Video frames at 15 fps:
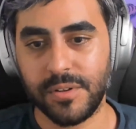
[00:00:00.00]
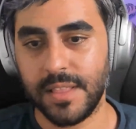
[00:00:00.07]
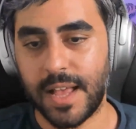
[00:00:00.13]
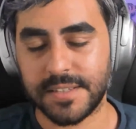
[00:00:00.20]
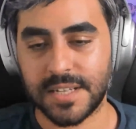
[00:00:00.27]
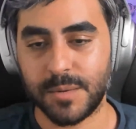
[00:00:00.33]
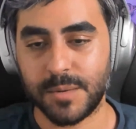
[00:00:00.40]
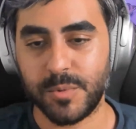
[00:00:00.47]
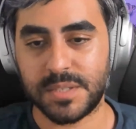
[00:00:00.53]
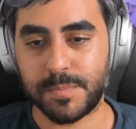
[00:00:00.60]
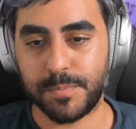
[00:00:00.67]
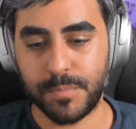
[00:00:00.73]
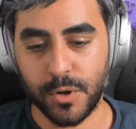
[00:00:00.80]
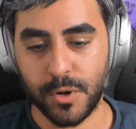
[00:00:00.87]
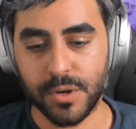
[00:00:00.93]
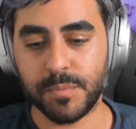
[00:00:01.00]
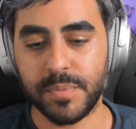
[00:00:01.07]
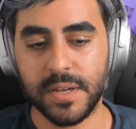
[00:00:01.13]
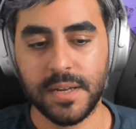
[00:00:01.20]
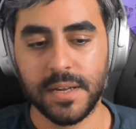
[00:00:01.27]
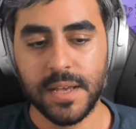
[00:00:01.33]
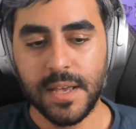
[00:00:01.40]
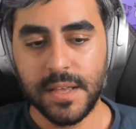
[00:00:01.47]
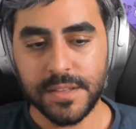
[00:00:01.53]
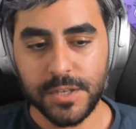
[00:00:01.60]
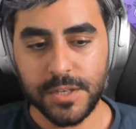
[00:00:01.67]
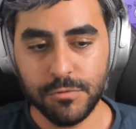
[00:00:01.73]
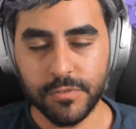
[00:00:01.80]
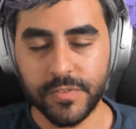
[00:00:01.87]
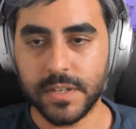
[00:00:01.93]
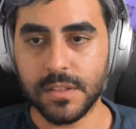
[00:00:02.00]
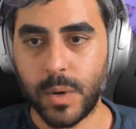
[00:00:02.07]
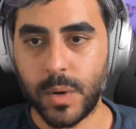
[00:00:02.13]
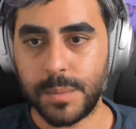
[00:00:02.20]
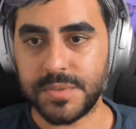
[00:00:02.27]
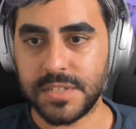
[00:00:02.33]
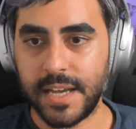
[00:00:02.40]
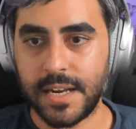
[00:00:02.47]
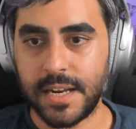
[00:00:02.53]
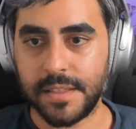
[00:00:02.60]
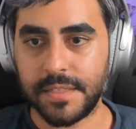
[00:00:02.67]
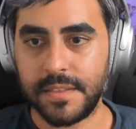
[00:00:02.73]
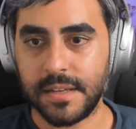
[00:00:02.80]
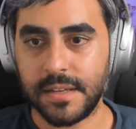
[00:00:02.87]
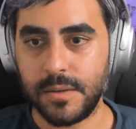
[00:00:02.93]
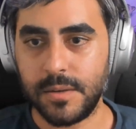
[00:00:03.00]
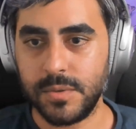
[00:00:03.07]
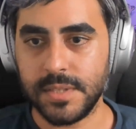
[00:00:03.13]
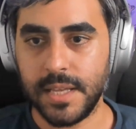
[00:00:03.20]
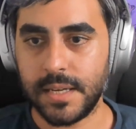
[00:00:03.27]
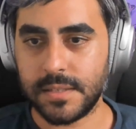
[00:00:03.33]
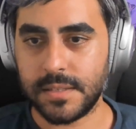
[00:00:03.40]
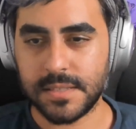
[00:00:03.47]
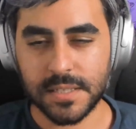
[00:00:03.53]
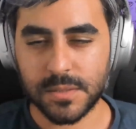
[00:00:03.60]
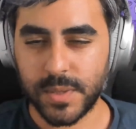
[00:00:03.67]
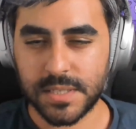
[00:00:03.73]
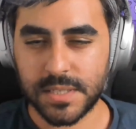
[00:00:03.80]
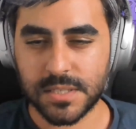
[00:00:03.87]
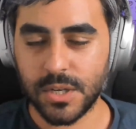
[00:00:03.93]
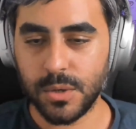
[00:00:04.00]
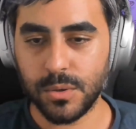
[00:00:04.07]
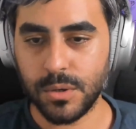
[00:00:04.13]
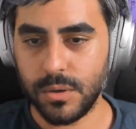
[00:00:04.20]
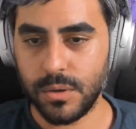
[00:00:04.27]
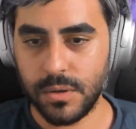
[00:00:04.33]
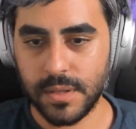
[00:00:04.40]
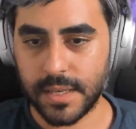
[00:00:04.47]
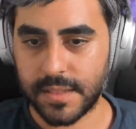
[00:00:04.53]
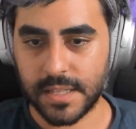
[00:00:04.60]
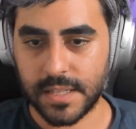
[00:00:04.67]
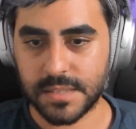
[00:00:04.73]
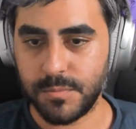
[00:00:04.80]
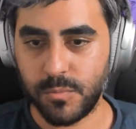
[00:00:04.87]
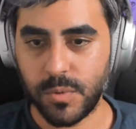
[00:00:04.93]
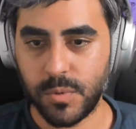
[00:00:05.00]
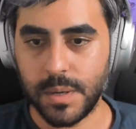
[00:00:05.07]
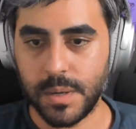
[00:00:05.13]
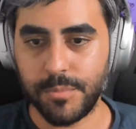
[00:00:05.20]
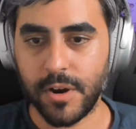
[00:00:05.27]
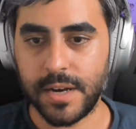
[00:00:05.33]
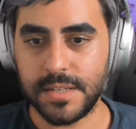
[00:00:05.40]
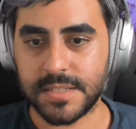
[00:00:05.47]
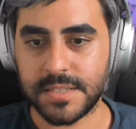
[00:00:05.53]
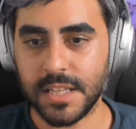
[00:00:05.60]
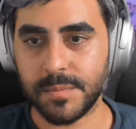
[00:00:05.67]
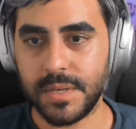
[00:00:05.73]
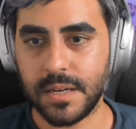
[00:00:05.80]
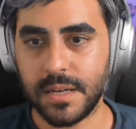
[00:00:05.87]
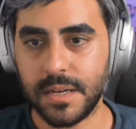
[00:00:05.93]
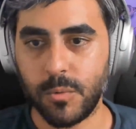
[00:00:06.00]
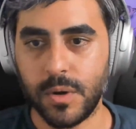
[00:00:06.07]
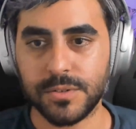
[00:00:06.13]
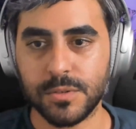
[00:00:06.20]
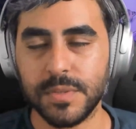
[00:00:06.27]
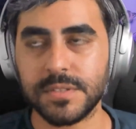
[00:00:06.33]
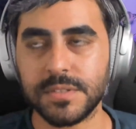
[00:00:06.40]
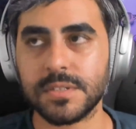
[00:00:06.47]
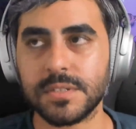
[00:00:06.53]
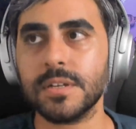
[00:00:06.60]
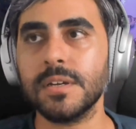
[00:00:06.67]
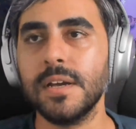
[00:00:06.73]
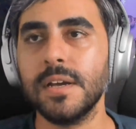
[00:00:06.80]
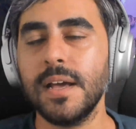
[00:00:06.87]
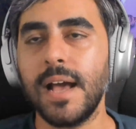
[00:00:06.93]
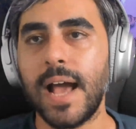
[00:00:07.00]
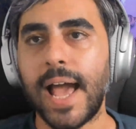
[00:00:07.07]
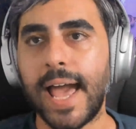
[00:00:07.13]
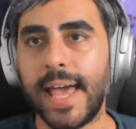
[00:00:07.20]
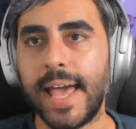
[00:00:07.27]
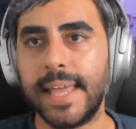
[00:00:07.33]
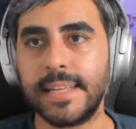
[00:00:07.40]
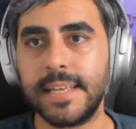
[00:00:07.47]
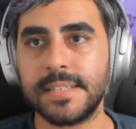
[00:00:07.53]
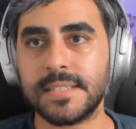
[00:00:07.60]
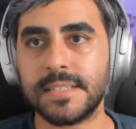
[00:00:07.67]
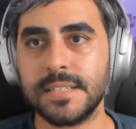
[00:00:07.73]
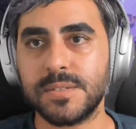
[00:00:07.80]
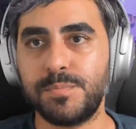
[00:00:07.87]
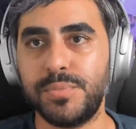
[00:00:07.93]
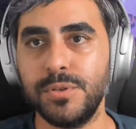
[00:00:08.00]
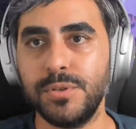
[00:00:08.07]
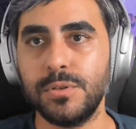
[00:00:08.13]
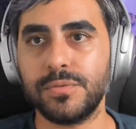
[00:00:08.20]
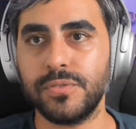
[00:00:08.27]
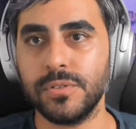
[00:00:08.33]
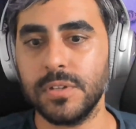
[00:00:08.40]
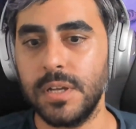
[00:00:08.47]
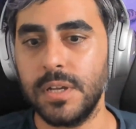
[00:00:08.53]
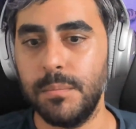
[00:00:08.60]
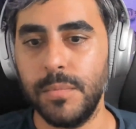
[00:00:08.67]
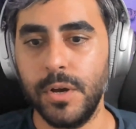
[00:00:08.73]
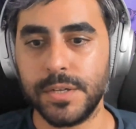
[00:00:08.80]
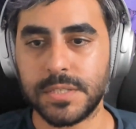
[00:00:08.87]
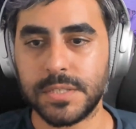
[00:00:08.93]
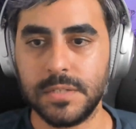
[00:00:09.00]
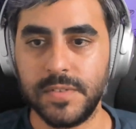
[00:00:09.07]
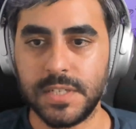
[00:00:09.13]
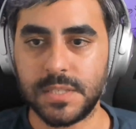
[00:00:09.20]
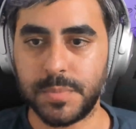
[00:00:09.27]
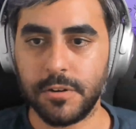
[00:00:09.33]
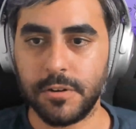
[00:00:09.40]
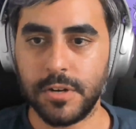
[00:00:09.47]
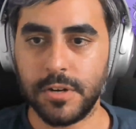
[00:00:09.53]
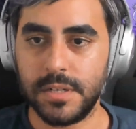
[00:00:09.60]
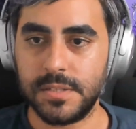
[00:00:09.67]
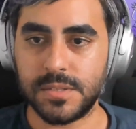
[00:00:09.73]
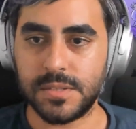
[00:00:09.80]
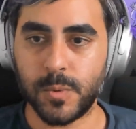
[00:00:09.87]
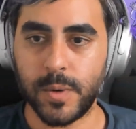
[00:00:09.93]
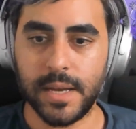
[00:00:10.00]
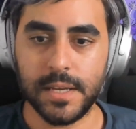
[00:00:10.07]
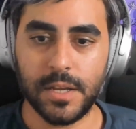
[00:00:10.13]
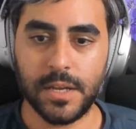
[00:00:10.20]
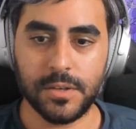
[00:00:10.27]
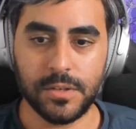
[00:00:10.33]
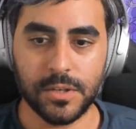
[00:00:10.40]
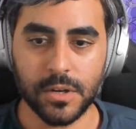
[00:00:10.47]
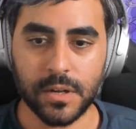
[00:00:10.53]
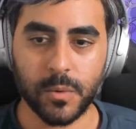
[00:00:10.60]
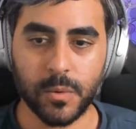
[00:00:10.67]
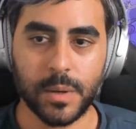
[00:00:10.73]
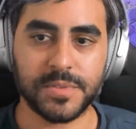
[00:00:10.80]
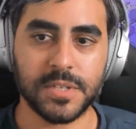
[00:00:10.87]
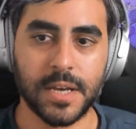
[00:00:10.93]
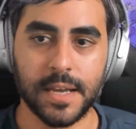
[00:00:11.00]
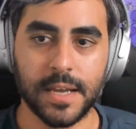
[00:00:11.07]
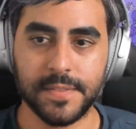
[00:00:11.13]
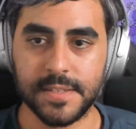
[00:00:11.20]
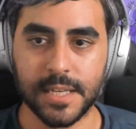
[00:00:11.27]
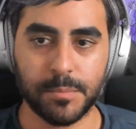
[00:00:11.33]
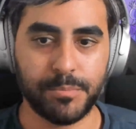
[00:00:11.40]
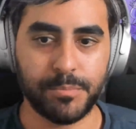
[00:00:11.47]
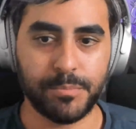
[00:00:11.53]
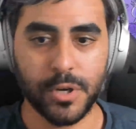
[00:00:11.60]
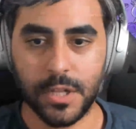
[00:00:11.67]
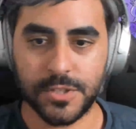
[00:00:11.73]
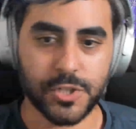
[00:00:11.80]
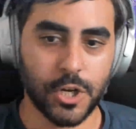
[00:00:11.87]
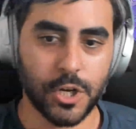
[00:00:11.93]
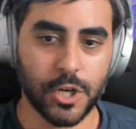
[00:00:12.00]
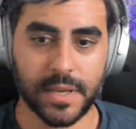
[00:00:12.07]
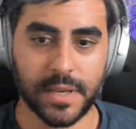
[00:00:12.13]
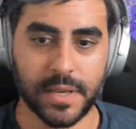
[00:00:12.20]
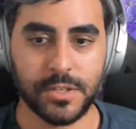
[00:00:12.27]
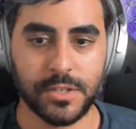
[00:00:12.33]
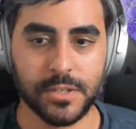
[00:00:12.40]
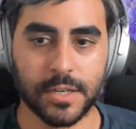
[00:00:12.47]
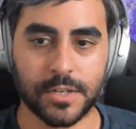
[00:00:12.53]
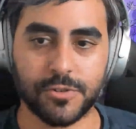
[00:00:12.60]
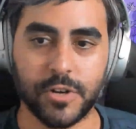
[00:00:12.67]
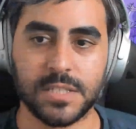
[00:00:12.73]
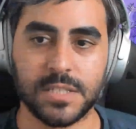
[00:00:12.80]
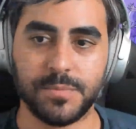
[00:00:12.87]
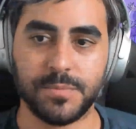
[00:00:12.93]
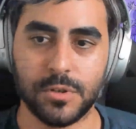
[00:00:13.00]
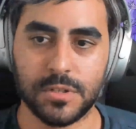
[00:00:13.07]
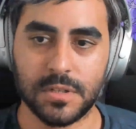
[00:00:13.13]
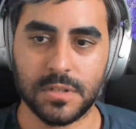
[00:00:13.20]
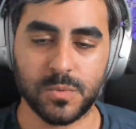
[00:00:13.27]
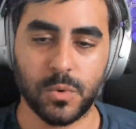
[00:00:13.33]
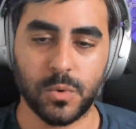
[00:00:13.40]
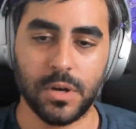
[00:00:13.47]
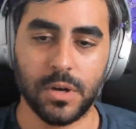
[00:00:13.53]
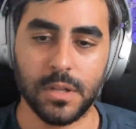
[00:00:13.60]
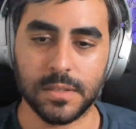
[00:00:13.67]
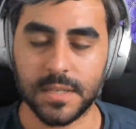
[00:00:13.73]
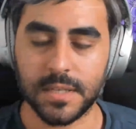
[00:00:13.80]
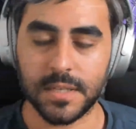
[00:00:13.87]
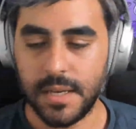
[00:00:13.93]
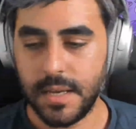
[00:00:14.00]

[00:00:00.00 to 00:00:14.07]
last time we spoke but you revealed the website i think it was like six weeks ago or like that's what my brain is telling me one or two months ago and it's this beautiful immersive experience where you know you go to the website and there's like birds chirping and you're like transported to this world.